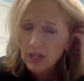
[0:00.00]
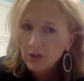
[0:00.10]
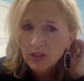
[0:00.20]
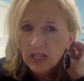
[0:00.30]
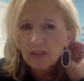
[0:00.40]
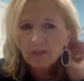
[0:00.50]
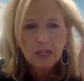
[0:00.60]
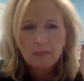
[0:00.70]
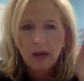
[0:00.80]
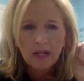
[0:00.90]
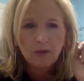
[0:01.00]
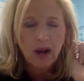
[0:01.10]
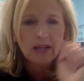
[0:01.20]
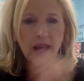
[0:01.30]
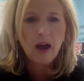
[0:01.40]
Can you think of anybody
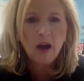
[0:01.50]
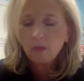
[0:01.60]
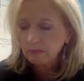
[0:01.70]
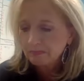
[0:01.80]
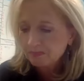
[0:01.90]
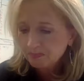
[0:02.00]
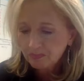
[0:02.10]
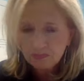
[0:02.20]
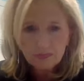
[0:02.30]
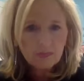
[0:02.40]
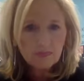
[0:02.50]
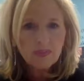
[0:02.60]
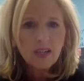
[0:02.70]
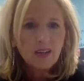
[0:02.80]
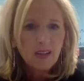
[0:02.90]
right now?
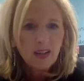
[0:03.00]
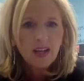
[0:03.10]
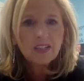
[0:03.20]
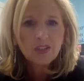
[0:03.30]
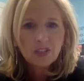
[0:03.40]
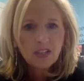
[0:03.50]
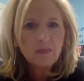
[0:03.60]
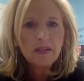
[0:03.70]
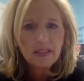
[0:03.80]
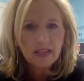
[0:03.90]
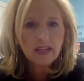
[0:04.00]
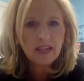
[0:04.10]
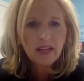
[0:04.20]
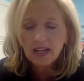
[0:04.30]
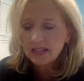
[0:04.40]
And she's going to be
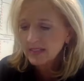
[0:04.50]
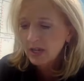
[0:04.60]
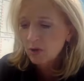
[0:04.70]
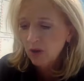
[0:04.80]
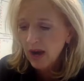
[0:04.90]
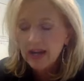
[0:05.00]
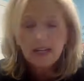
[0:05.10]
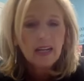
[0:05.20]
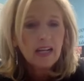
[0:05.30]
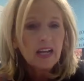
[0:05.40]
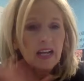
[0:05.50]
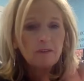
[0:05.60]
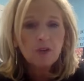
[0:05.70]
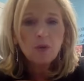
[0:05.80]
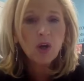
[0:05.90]
thinking and say, great,
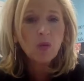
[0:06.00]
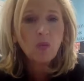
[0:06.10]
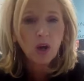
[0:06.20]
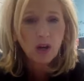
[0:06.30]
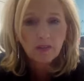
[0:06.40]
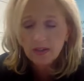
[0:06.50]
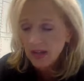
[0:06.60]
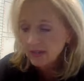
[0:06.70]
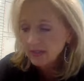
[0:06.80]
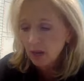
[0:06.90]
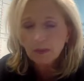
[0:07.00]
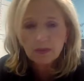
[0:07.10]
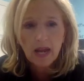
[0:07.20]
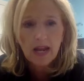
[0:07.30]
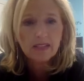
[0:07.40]
if you want to work in the next couple
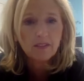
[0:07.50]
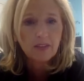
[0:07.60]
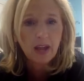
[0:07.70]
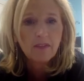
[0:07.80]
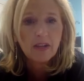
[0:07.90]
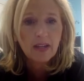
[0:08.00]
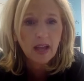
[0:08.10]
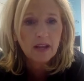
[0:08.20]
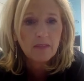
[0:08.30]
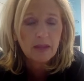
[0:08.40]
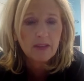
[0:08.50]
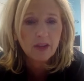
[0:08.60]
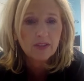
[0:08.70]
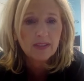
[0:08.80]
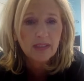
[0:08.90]
of days of getting me
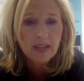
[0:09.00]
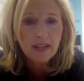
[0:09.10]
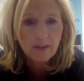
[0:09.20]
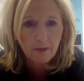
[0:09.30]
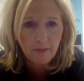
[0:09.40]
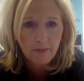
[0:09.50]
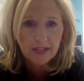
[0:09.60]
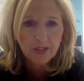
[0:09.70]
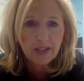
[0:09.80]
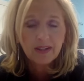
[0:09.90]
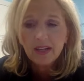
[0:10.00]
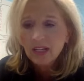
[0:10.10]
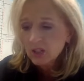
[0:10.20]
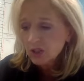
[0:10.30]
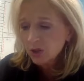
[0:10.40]
their skin information
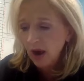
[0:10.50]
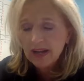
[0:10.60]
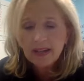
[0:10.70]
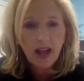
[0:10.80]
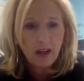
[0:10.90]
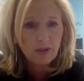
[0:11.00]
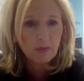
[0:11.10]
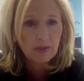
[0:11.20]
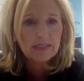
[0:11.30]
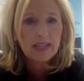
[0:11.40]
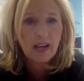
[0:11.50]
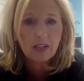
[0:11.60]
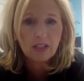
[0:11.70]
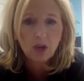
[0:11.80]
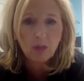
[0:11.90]
so I can have it written
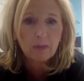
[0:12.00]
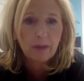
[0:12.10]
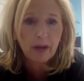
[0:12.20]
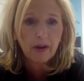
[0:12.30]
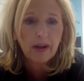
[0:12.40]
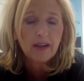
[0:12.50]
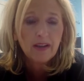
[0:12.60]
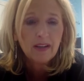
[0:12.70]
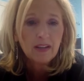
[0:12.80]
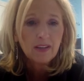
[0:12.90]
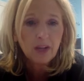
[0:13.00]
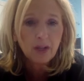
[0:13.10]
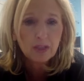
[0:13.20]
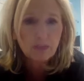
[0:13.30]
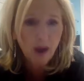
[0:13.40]
down and start preparing
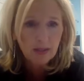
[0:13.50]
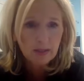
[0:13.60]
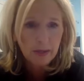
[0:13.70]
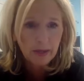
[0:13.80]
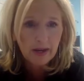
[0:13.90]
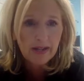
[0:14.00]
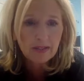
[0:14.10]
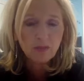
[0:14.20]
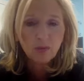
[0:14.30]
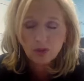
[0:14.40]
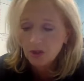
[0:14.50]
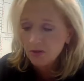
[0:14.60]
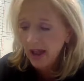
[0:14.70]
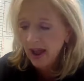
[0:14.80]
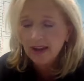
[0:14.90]
their spa experience, we'll do
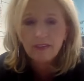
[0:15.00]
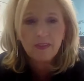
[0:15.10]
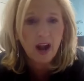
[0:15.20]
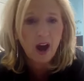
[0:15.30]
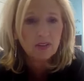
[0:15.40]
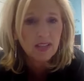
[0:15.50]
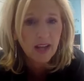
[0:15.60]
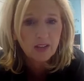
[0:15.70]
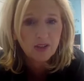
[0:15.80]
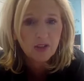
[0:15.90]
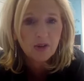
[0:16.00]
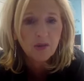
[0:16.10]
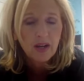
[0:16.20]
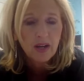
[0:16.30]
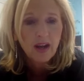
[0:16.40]
that. And then I'll text you
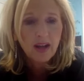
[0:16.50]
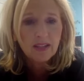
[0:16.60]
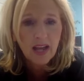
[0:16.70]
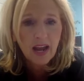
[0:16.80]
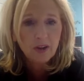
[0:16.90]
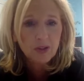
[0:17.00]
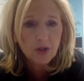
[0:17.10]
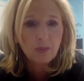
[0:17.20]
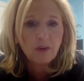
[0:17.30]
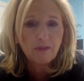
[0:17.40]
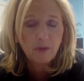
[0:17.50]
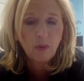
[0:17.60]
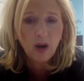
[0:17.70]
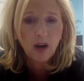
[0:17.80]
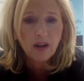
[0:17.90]
a day or two
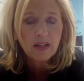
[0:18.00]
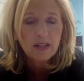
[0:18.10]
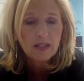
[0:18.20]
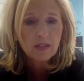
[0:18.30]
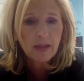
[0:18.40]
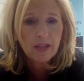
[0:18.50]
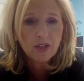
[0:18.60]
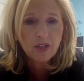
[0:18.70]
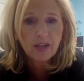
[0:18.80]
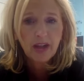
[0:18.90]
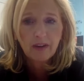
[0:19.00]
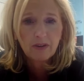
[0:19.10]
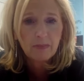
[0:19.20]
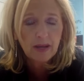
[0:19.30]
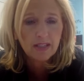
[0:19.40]
before to make sure that
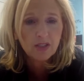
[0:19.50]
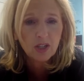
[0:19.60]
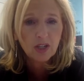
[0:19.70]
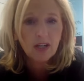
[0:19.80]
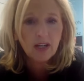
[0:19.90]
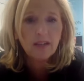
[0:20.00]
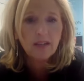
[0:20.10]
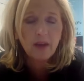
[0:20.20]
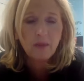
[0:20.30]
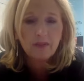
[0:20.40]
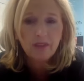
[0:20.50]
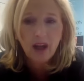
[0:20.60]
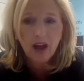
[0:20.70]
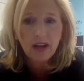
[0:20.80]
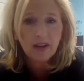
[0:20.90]
everybody's good and that we've
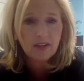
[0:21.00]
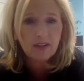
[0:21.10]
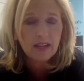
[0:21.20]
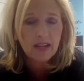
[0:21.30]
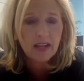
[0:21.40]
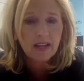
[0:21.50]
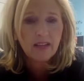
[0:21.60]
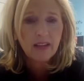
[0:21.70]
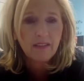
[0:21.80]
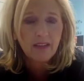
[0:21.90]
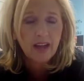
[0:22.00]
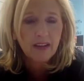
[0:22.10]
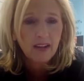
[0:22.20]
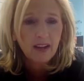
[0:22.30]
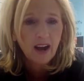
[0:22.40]
got everything and that
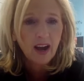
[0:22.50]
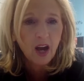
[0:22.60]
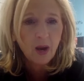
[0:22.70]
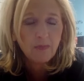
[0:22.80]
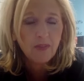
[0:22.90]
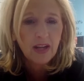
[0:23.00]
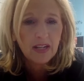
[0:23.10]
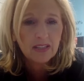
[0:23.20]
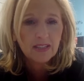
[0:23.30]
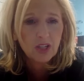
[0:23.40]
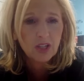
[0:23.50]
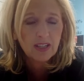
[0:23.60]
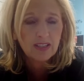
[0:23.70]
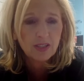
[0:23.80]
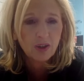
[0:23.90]

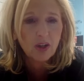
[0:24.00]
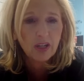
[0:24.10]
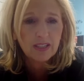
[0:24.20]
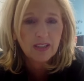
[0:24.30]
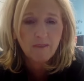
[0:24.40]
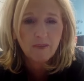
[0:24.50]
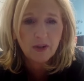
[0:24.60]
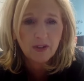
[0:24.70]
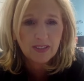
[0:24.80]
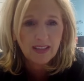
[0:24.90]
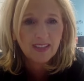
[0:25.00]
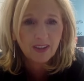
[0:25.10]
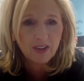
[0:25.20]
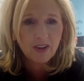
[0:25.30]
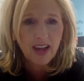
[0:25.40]
it's still a good time for you. Does that
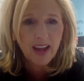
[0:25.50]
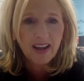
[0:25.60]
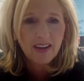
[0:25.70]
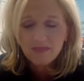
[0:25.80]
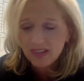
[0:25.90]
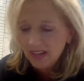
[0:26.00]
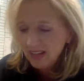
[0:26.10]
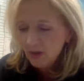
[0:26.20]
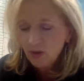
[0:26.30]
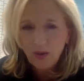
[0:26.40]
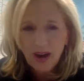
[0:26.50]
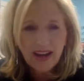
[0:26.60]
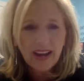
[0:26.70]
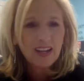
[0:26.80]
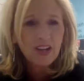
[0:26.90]
sound okay?
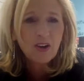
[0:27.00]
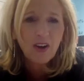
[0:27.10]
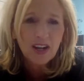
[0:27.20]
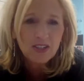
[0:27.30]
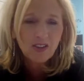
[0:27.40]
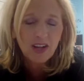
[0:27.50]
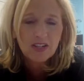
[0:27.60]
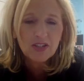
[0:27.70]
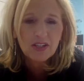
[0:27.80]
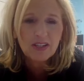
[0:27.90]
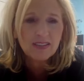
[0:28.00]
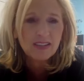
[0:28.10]
Great, and congratulations.